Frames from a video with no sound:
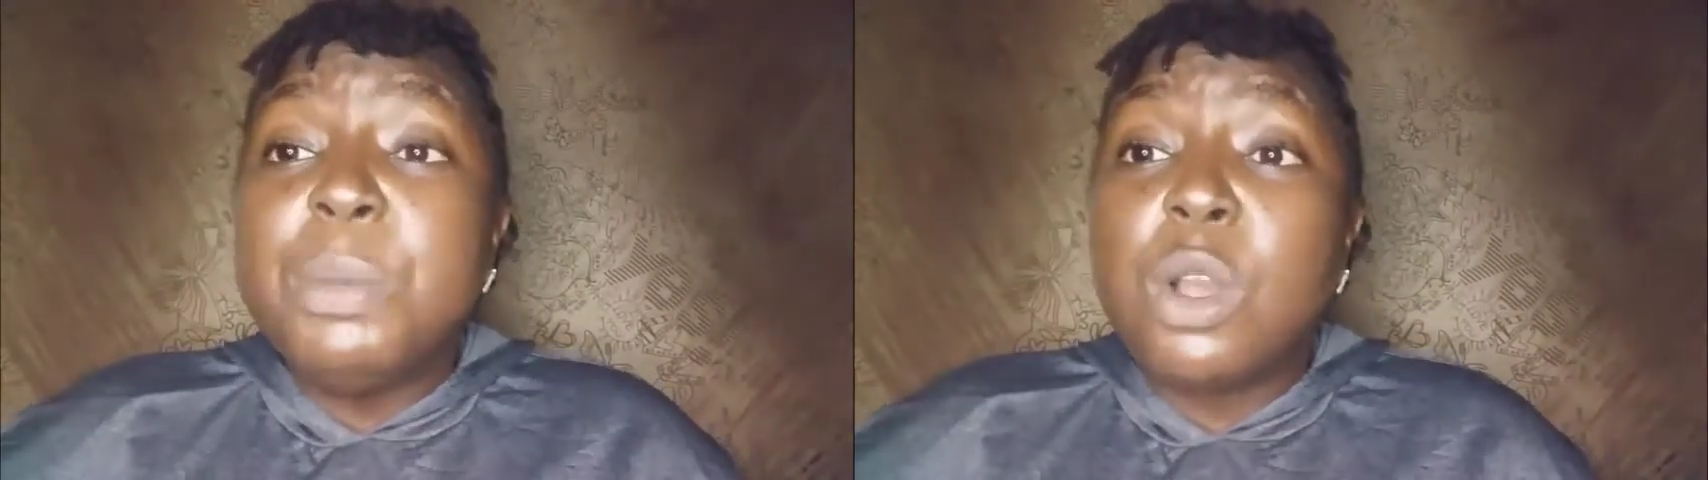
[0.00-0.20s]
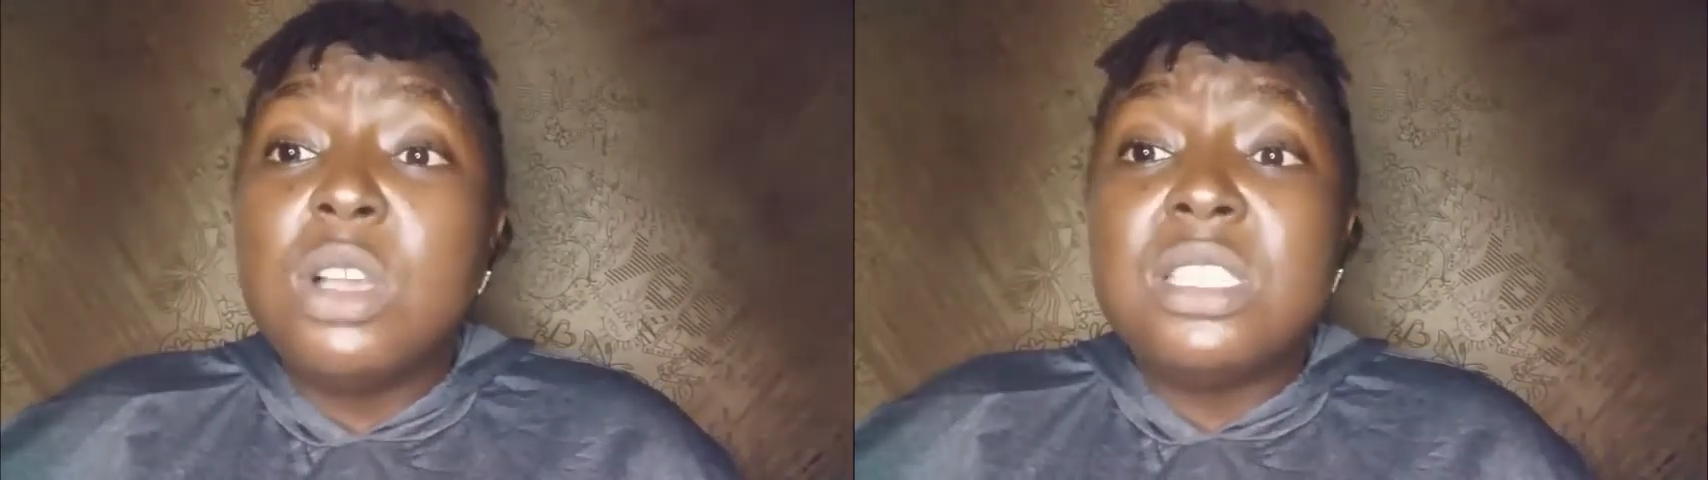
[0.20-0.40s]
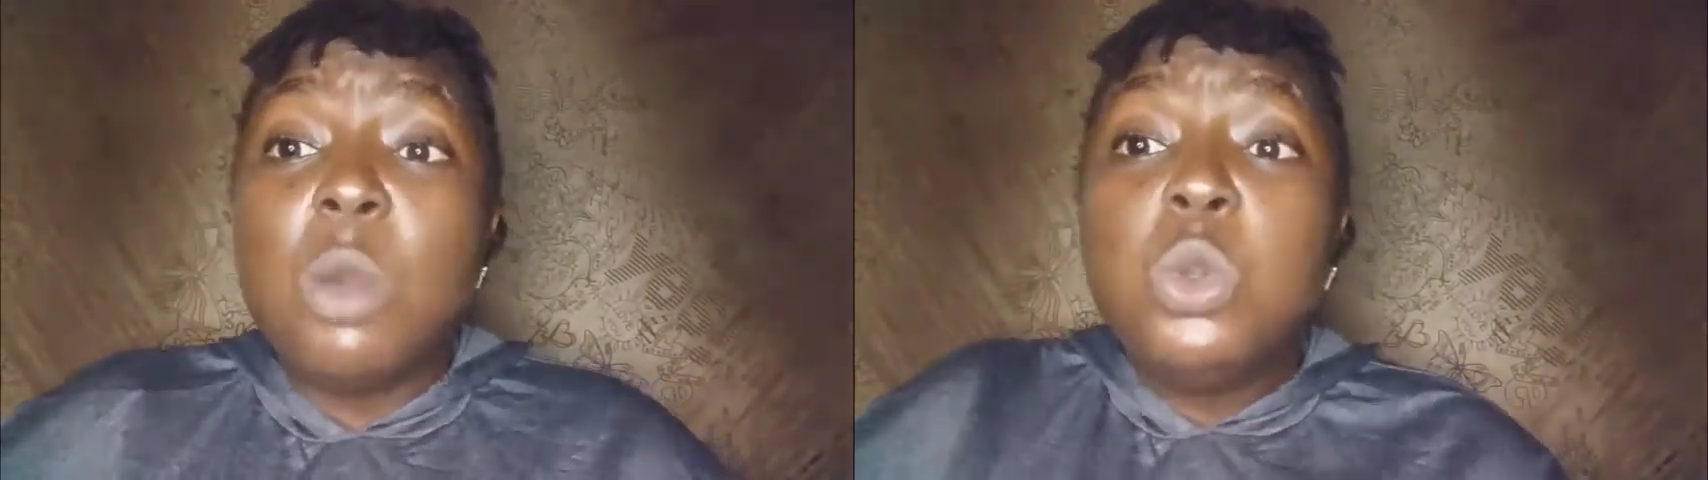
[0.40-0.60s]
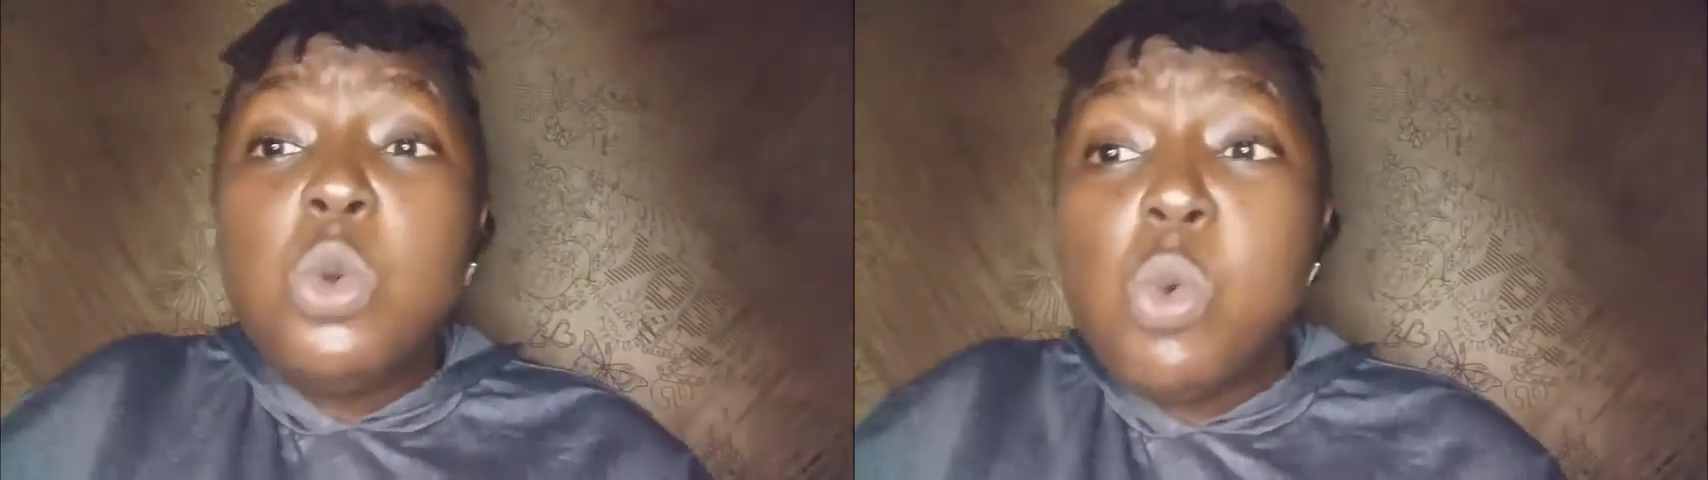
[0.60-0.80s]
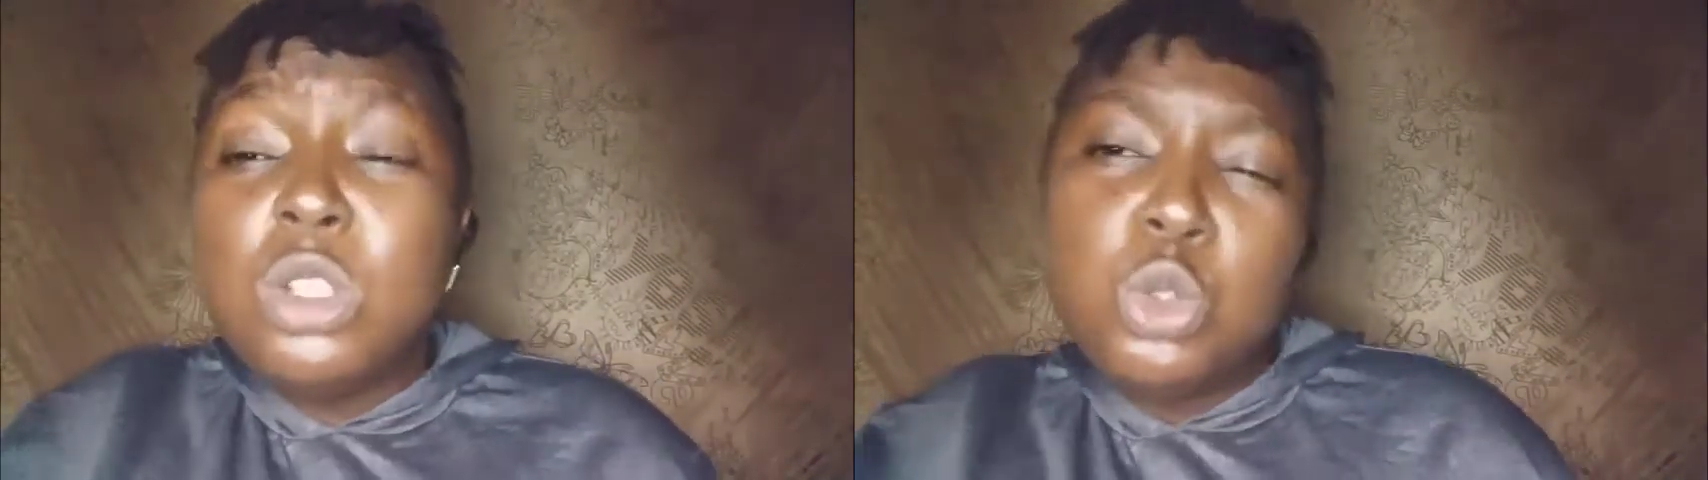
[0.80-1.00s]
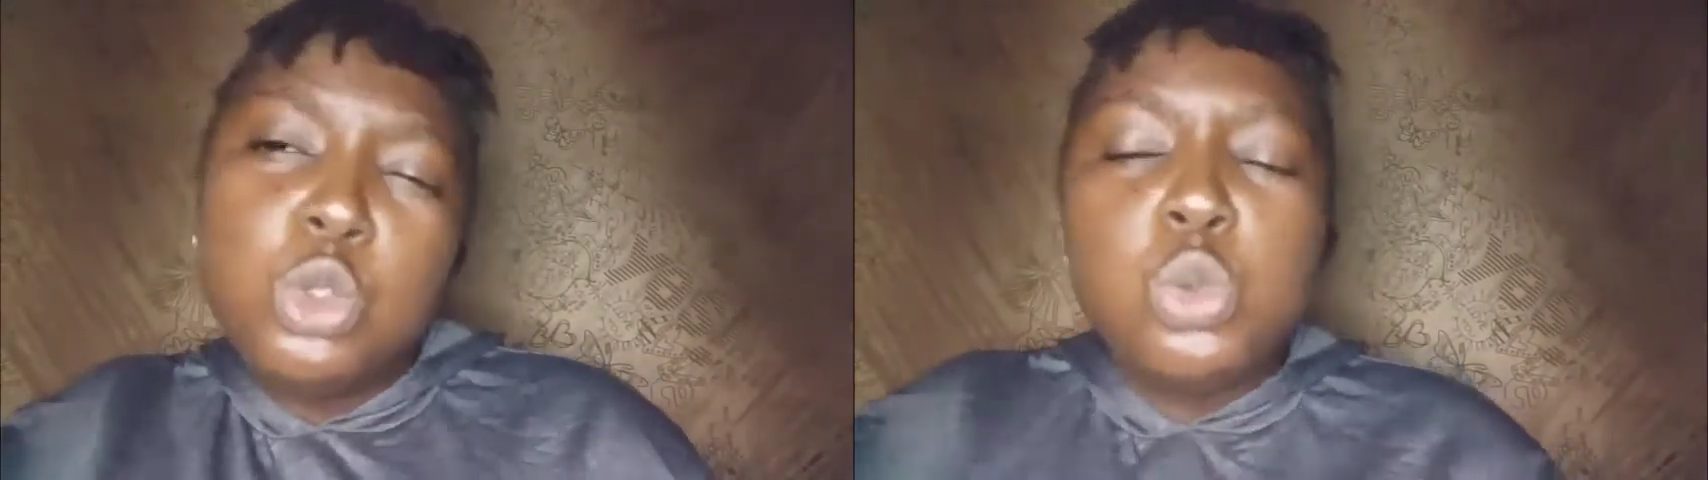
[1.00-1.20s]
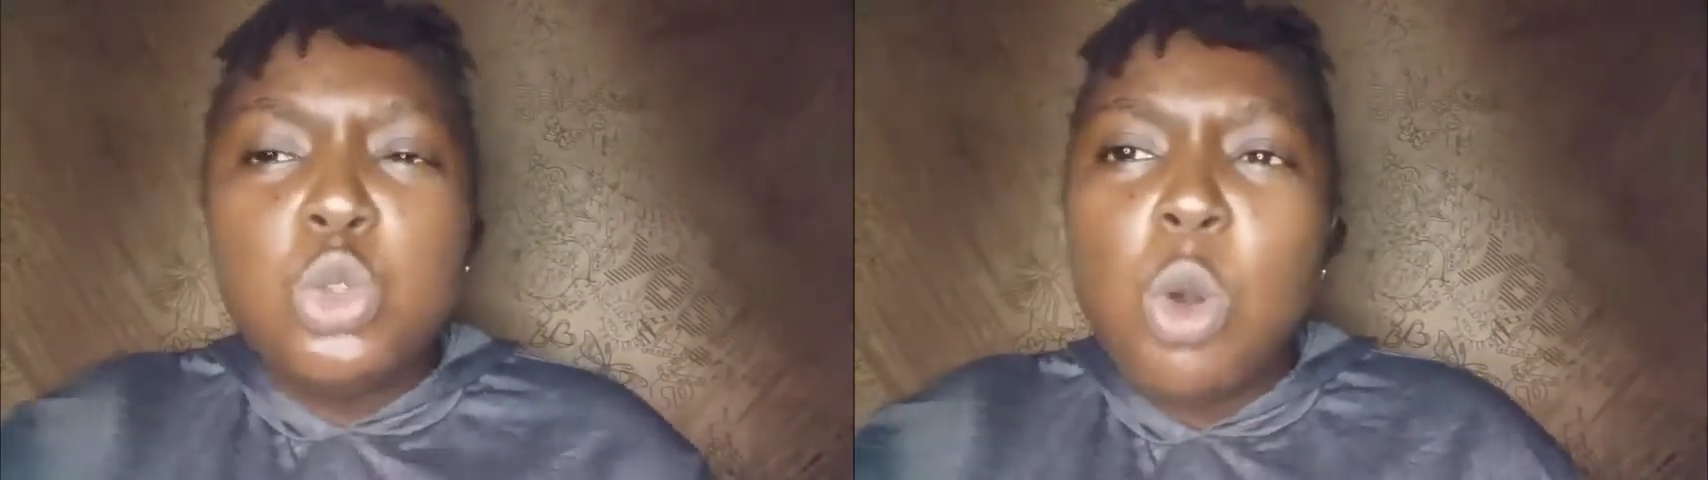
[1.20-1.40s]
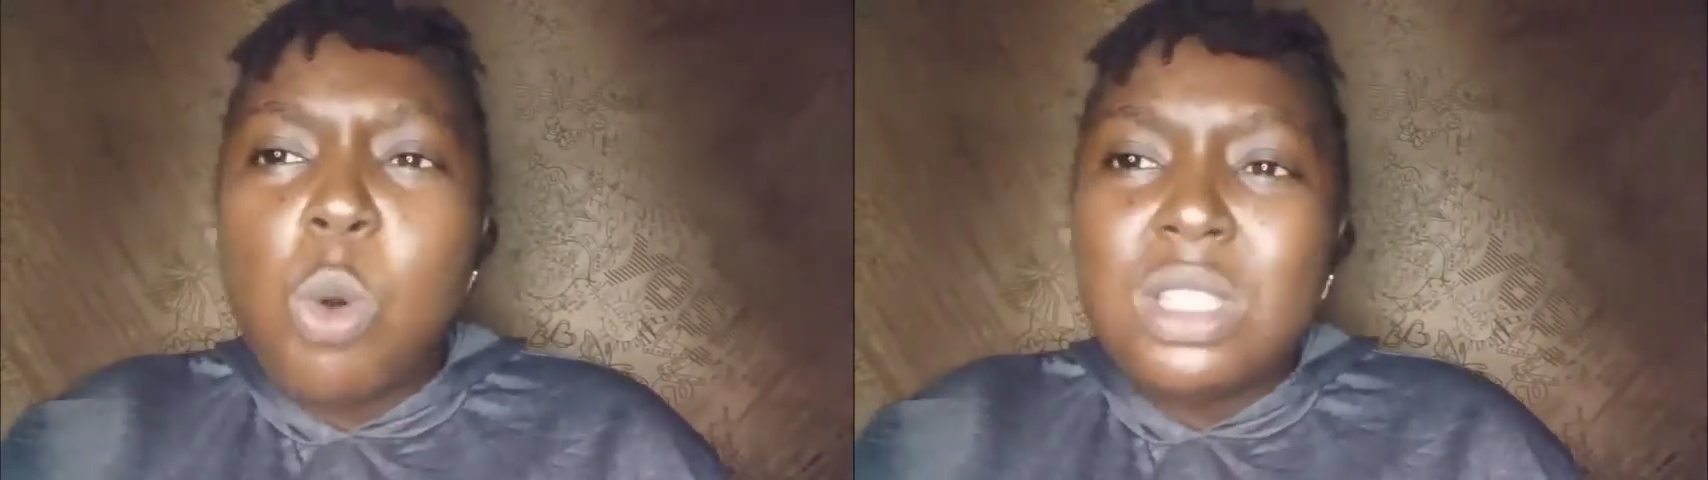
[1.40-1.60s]
because they wouldn't want you to
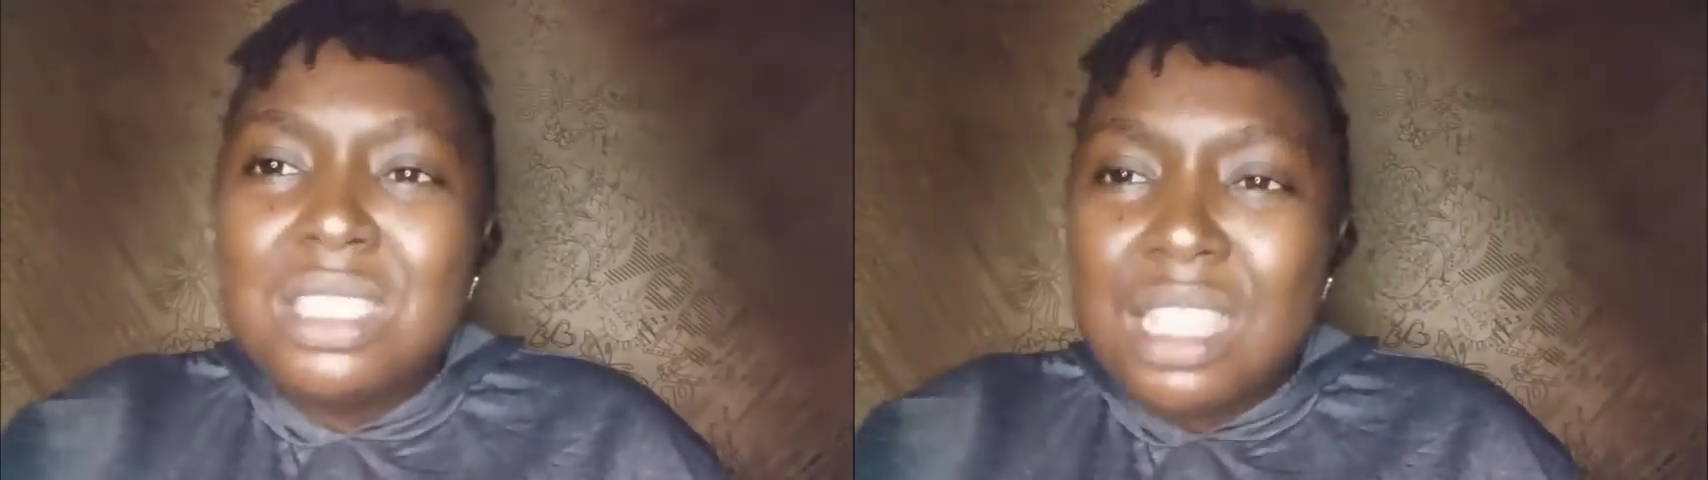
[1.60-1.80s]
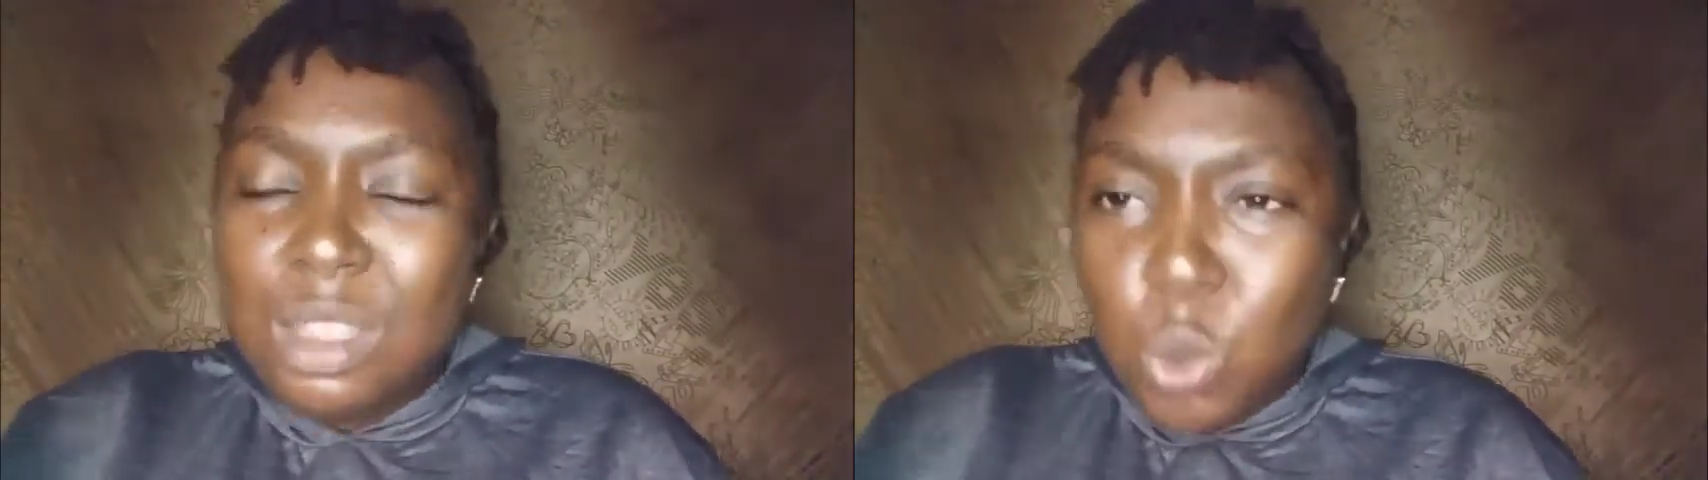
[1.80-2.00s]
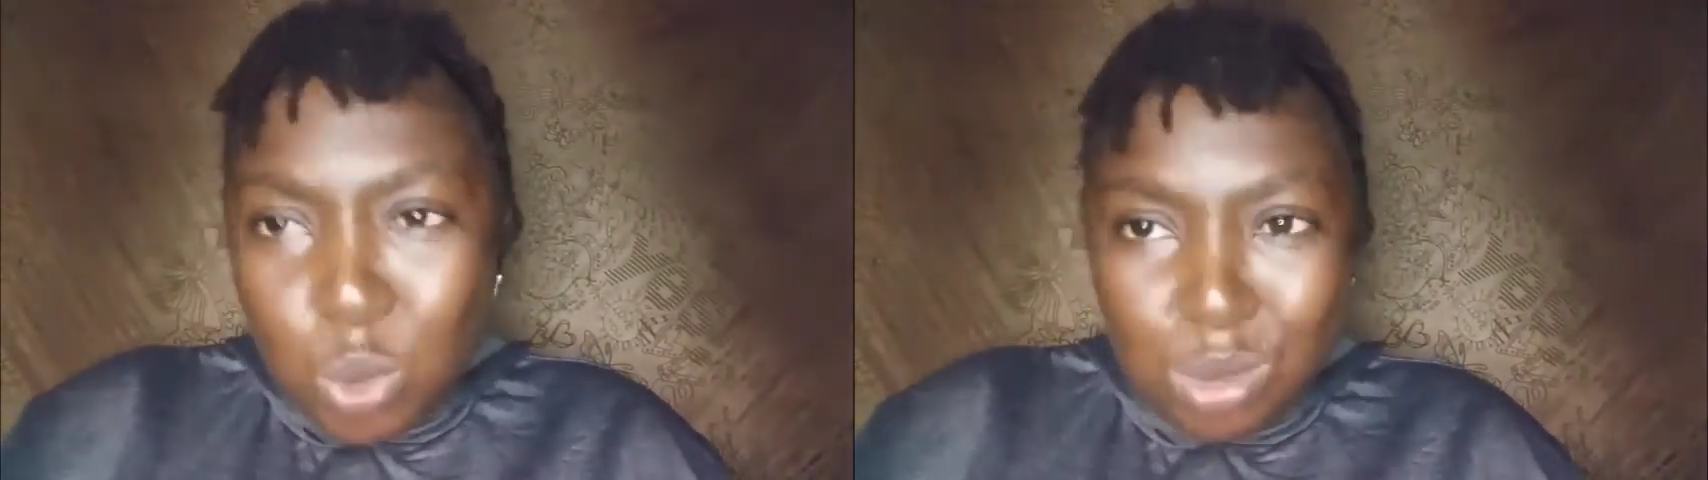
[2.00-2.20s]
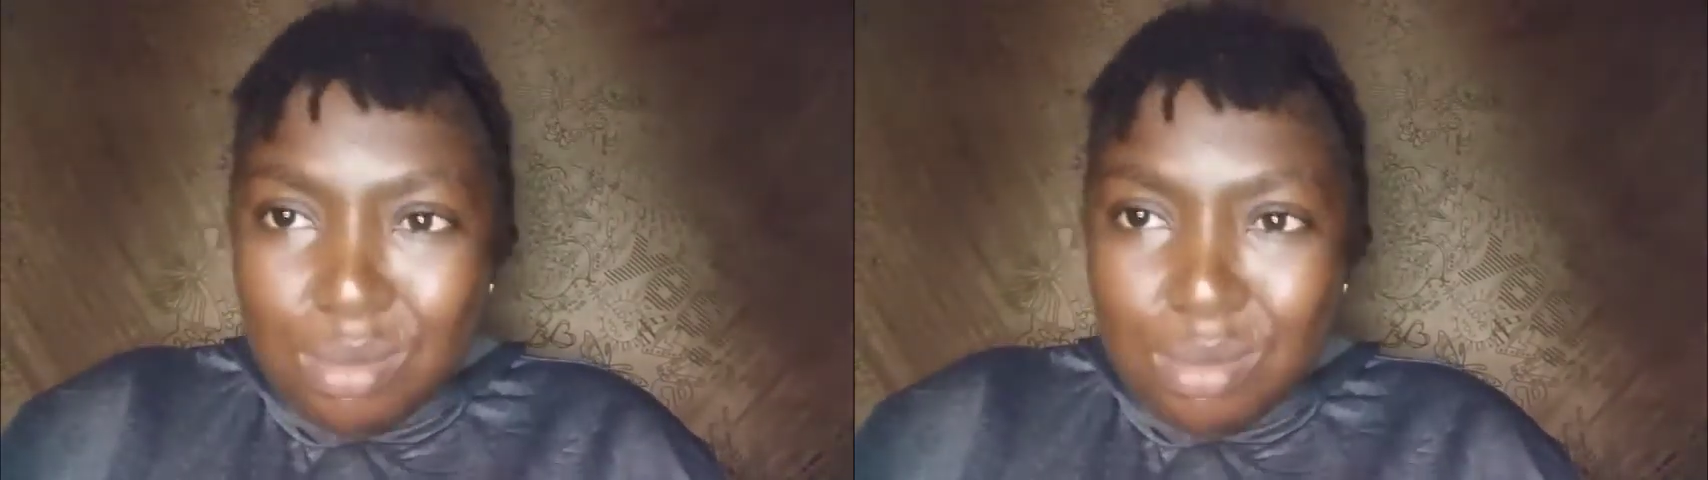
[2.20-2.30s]
know what they know.